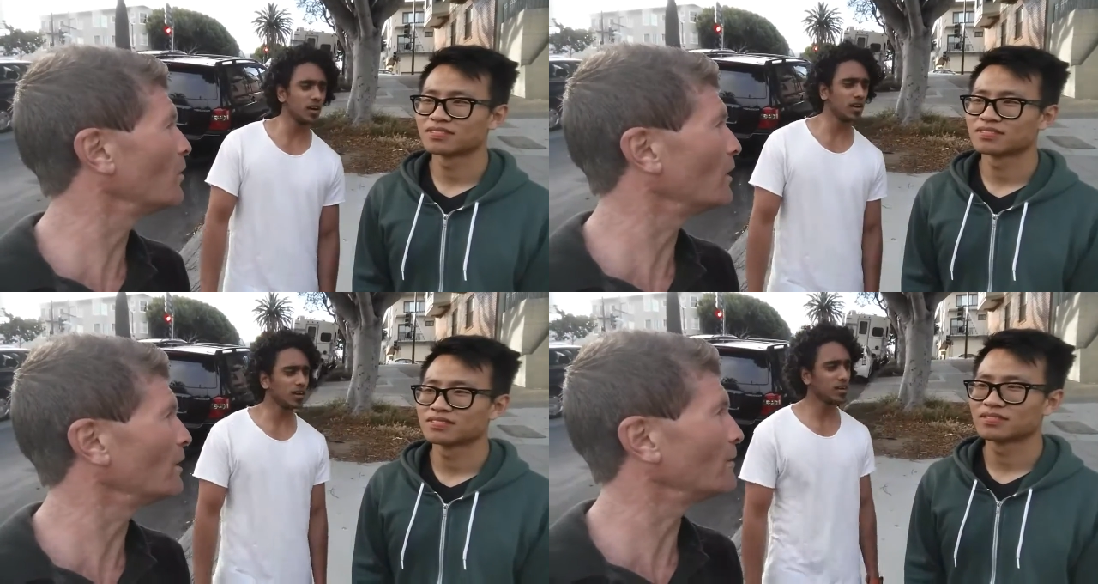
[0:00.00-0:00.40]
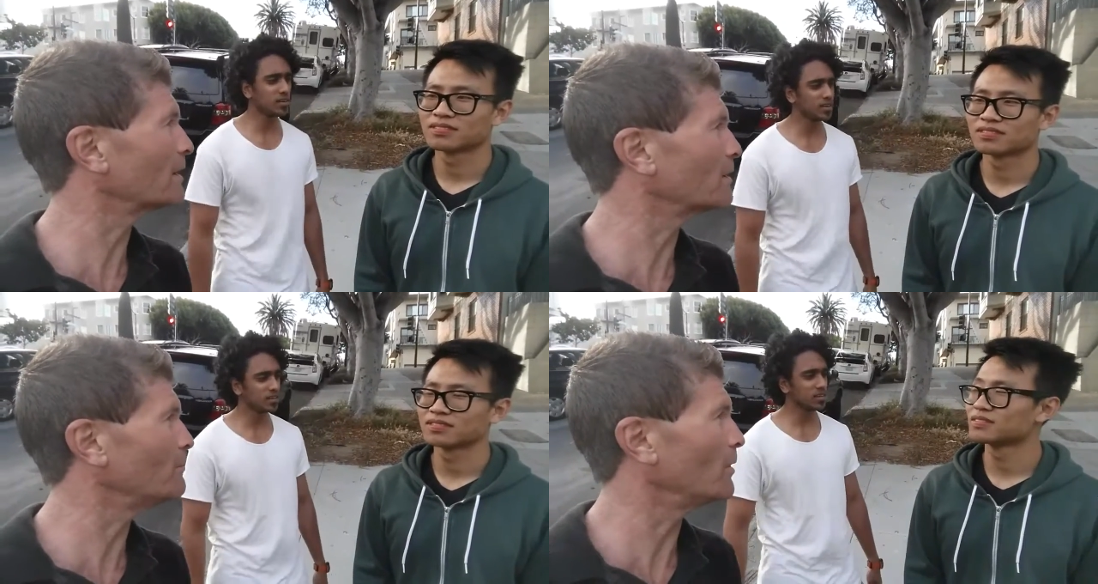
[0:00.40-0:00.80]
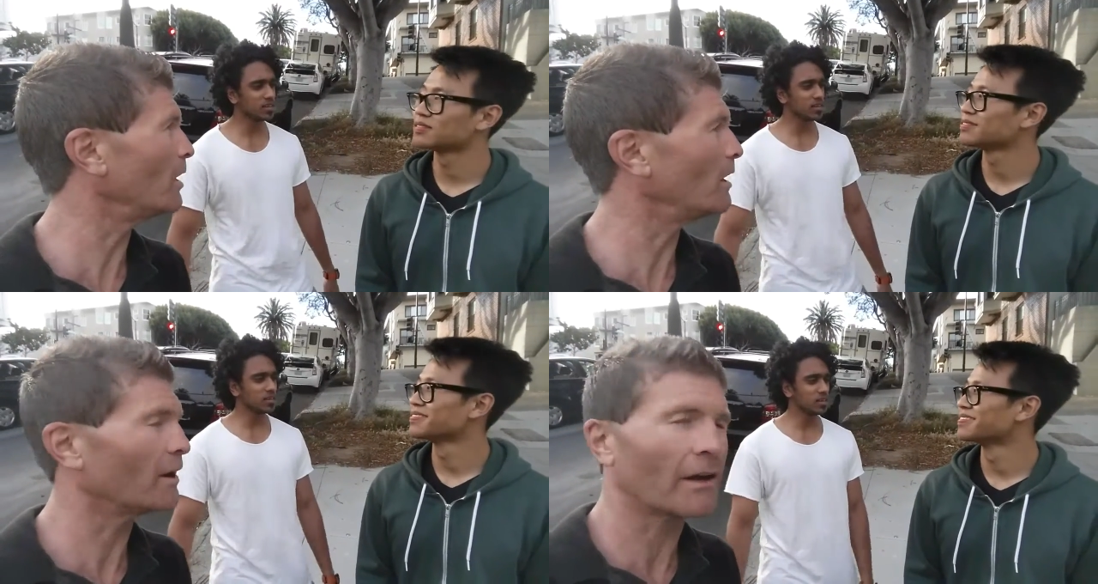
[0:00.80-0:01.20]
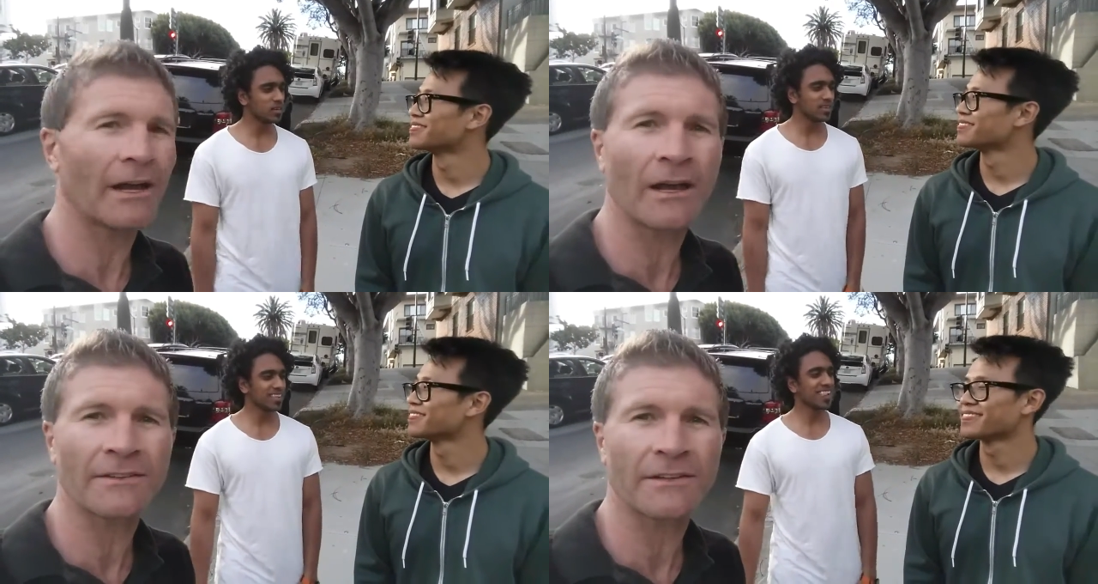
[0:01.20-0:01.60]
Speaker 1: or a, like a blog
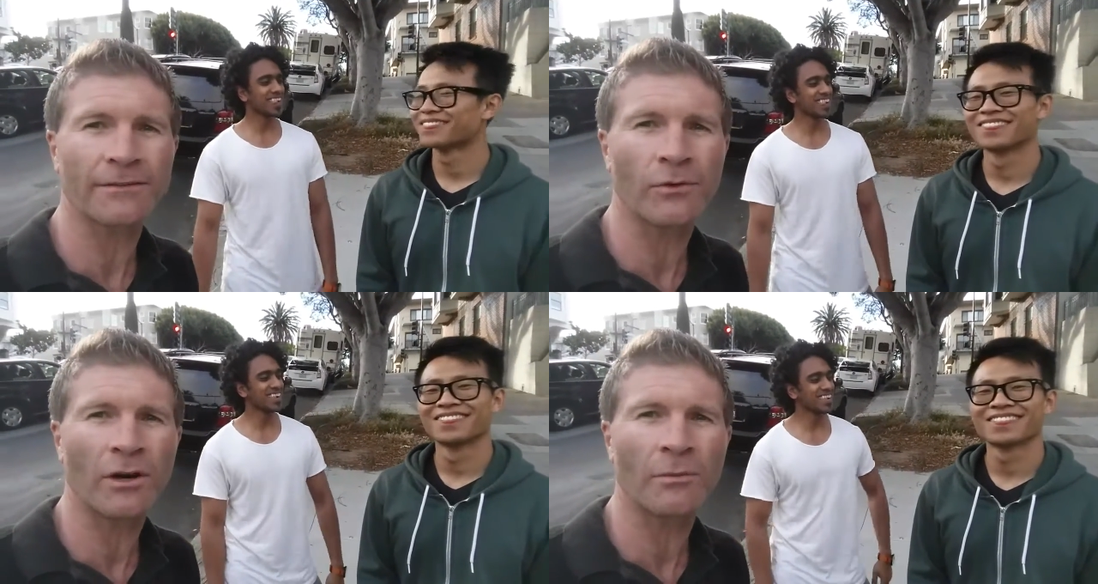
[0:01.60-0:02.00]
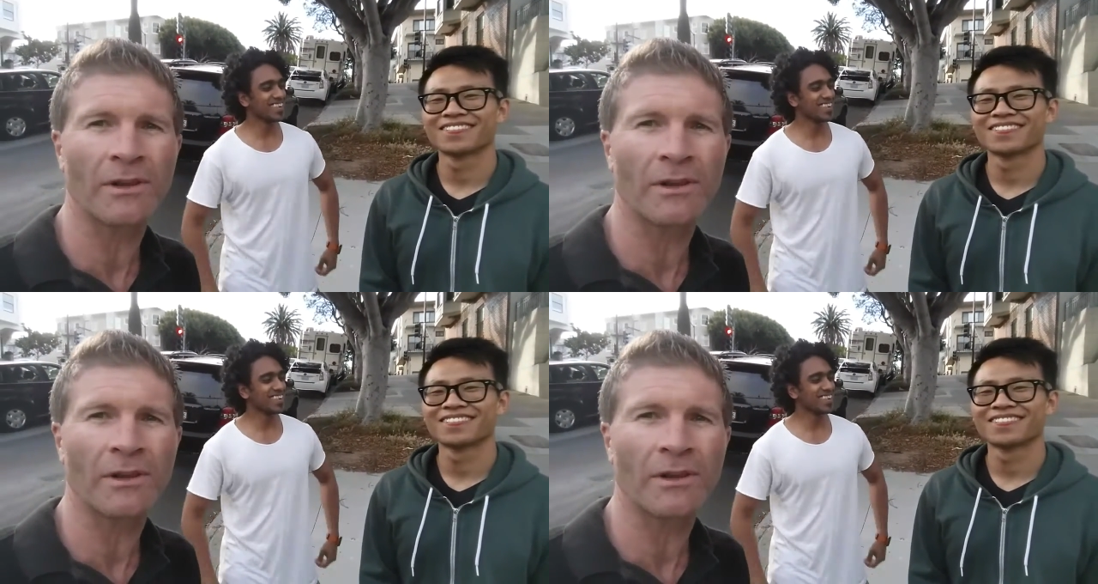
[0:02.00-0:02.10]
uh, is it a forum